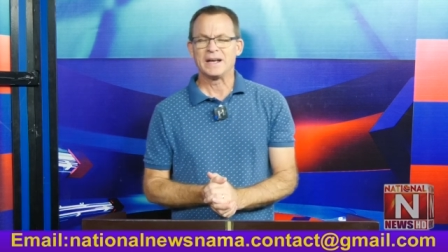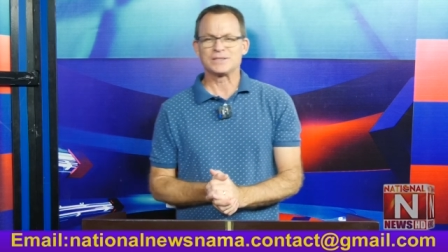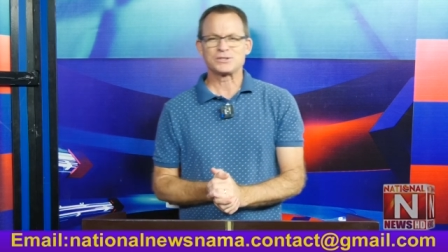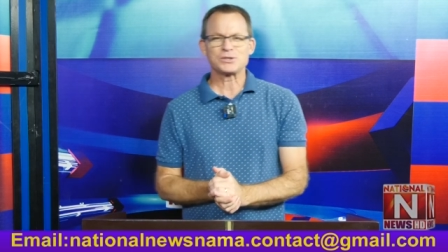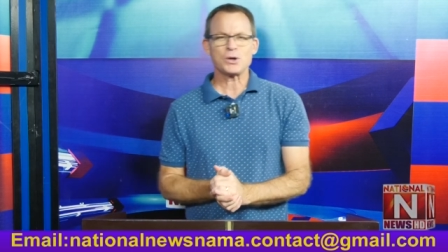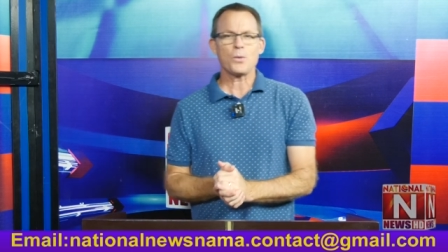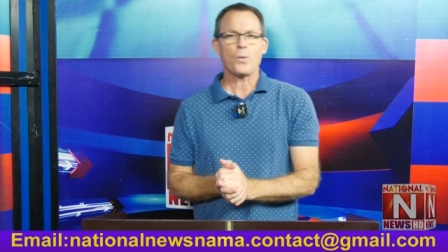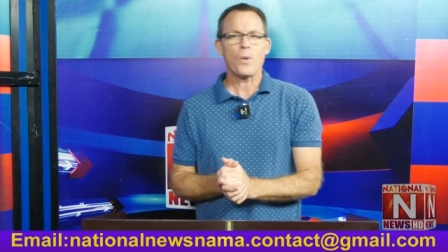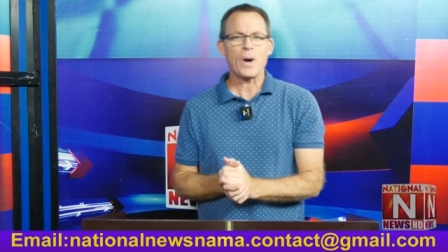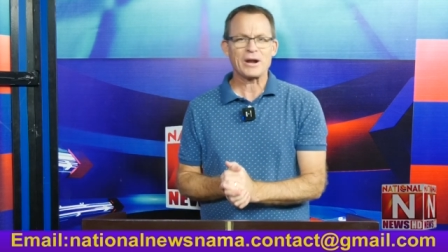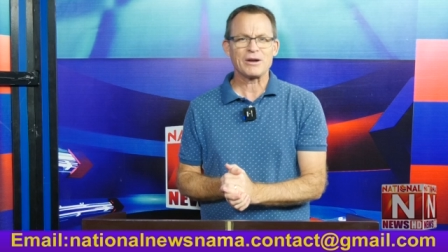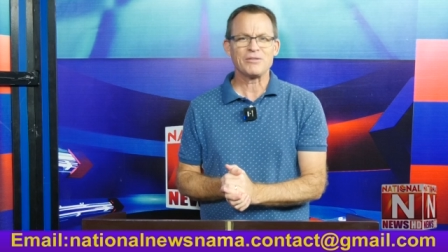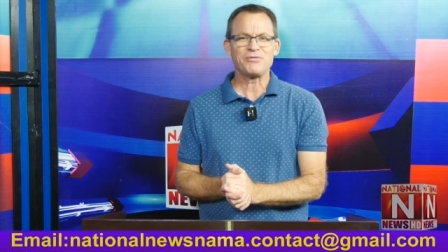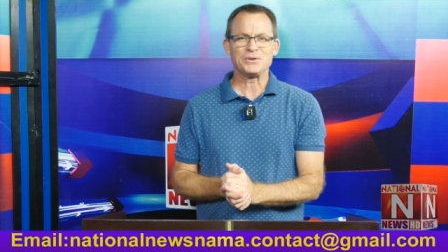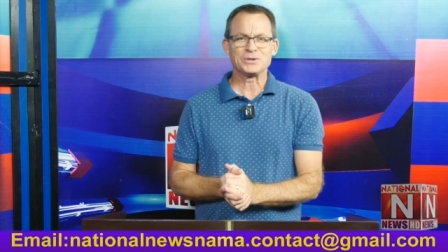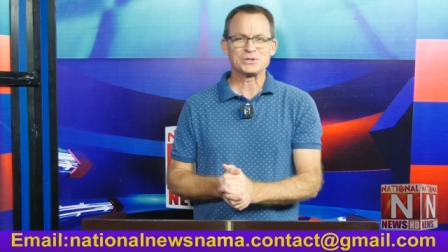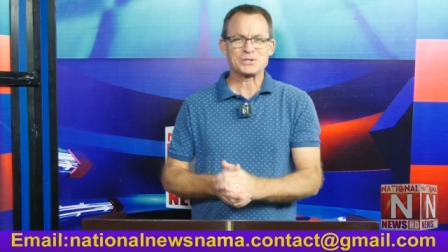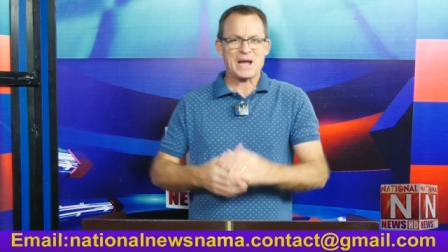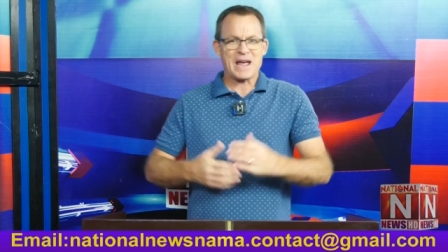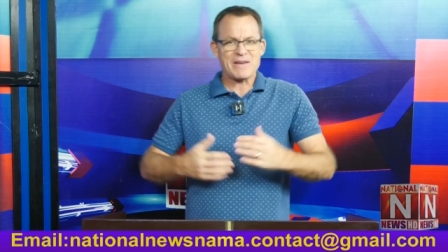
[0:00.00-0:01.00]
It's so
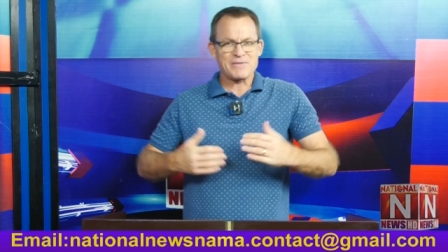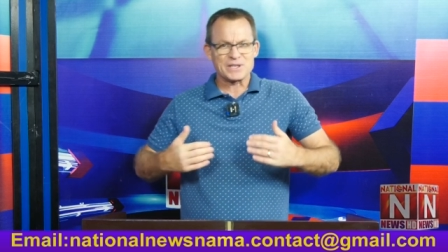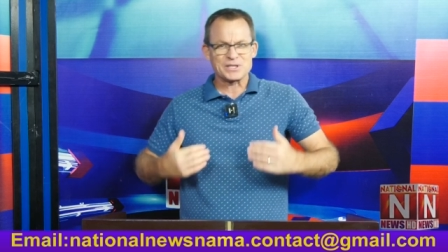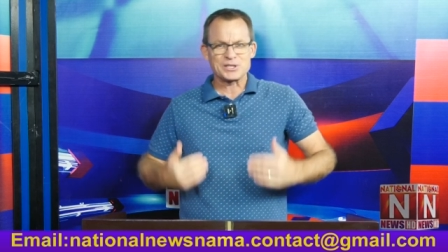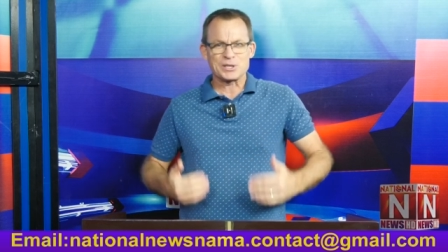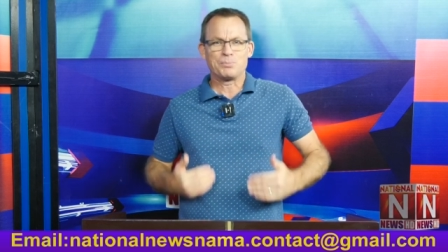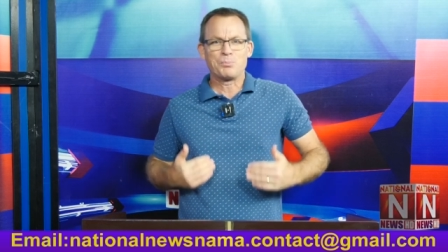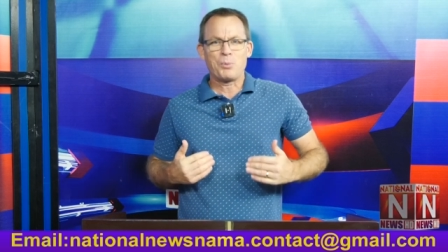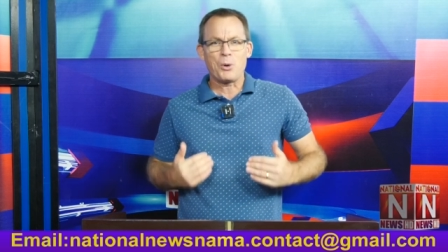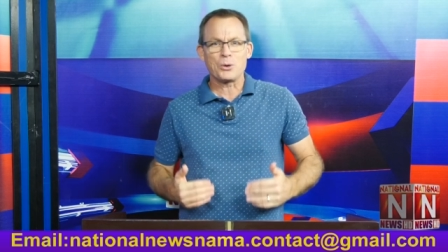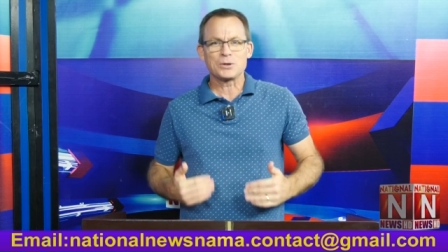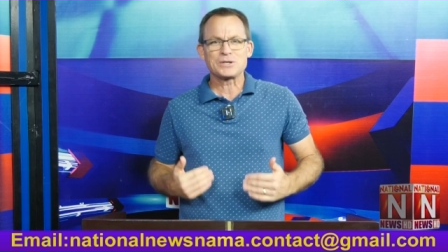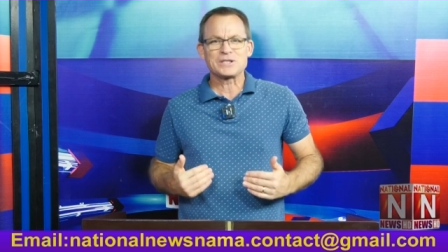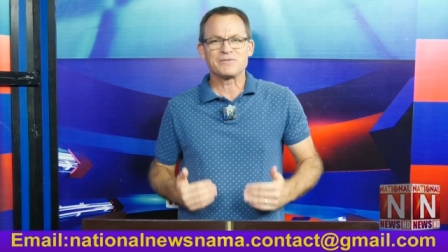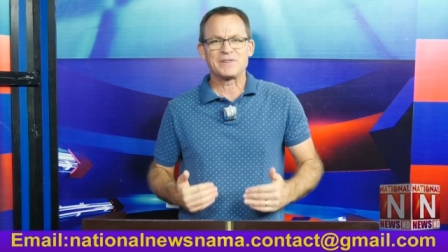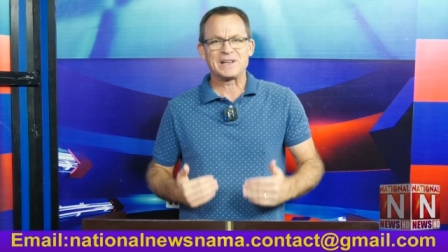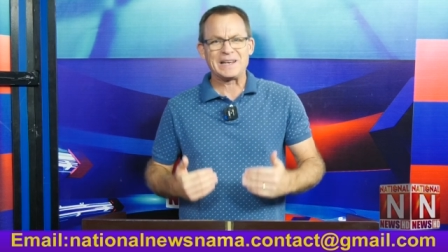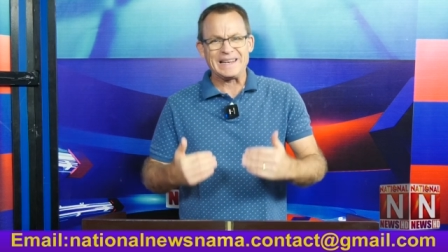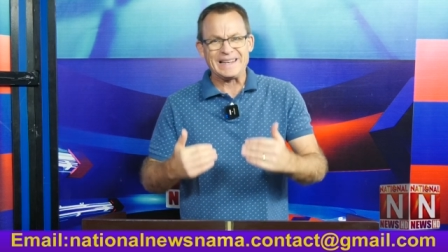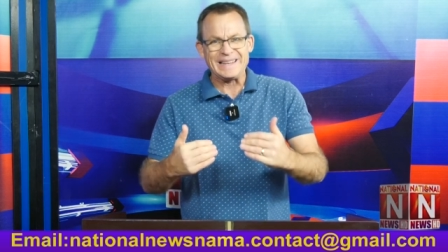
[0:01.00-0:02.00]
wonderful to have the support
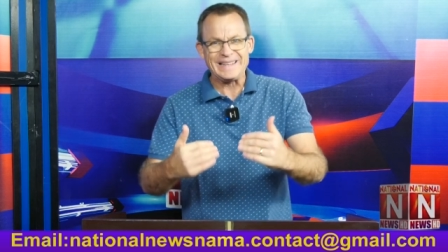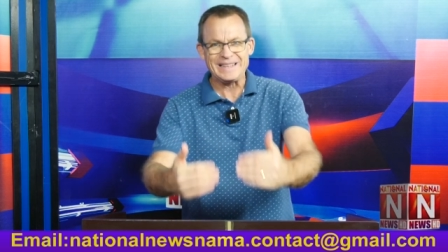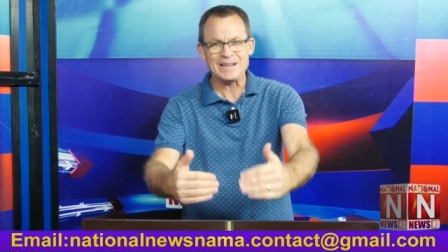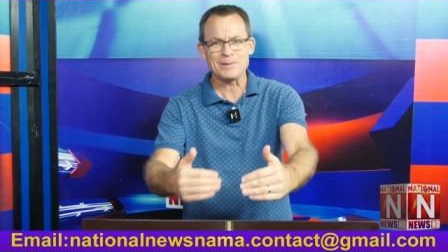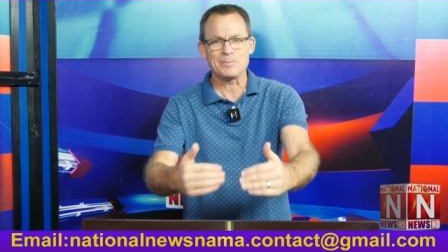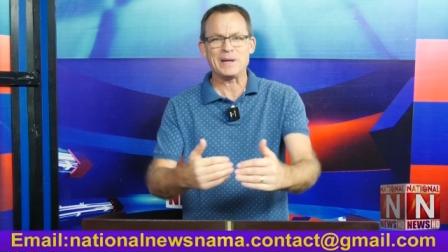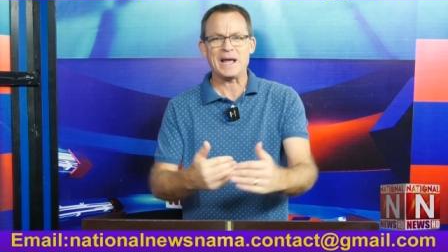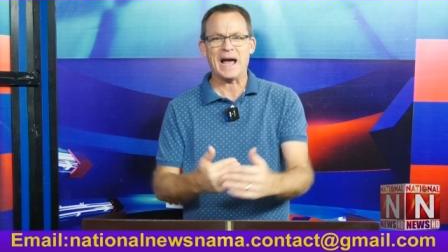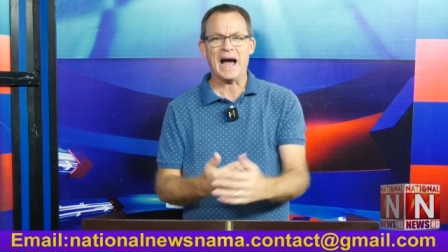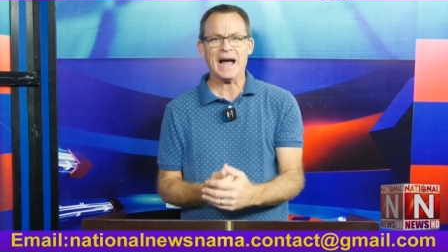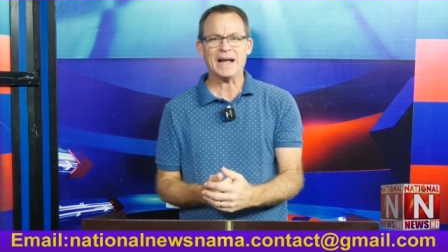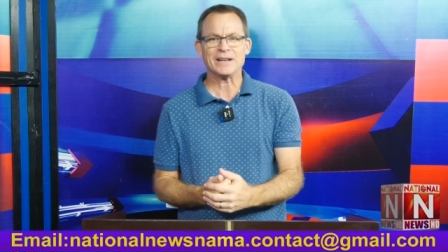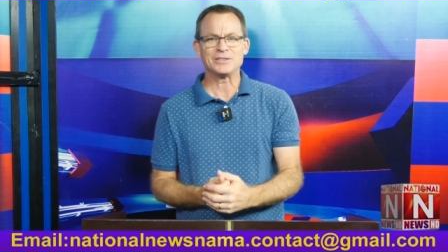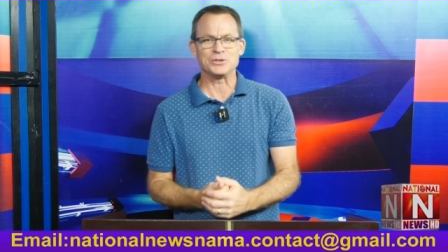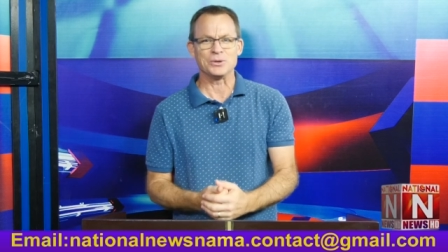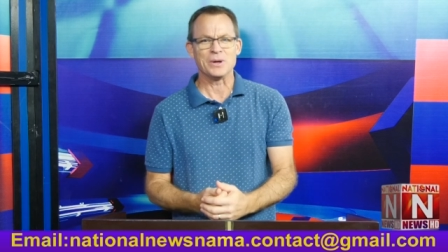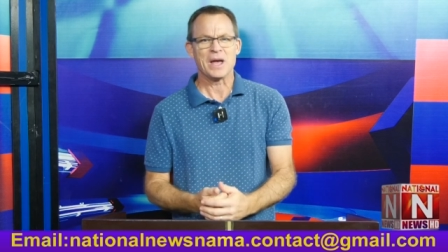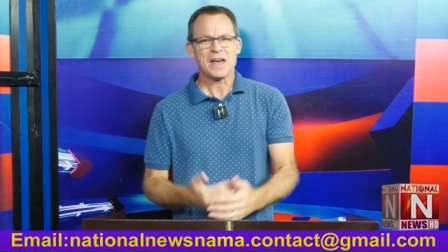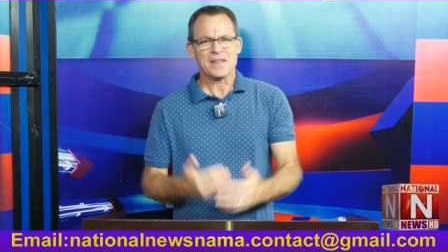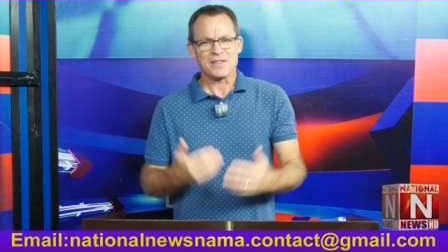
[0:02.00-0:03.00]
of a leader behind
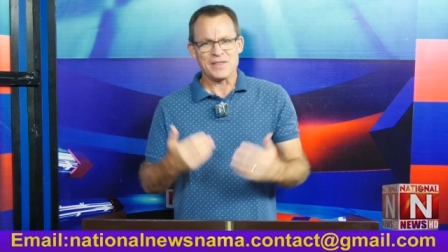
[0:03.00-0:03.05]
you.